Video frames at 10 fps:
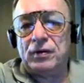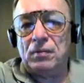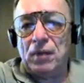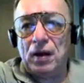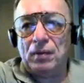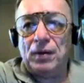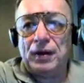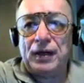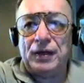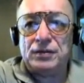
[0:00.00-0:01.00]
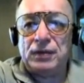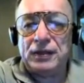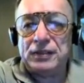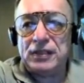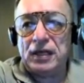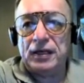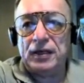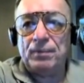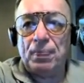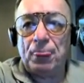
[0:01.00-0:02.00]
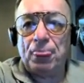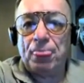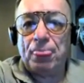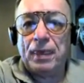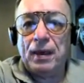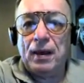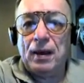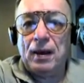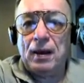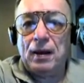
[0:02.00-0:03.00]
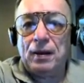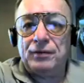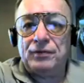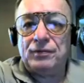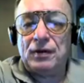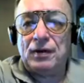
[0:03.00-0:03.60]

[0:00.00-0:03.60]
can make money is by selling his